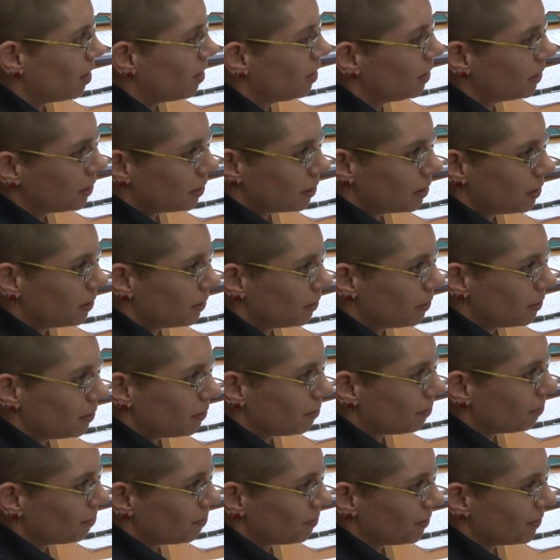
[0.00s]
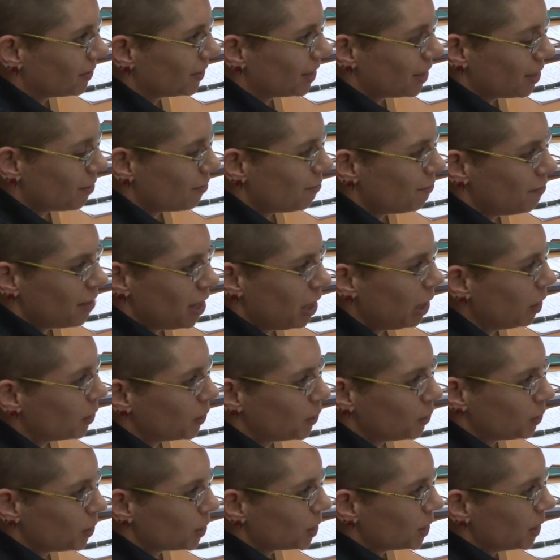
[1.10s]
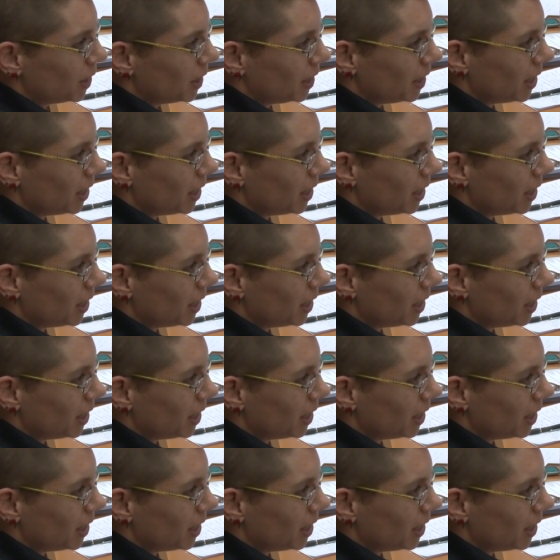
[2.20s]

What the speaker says: other values.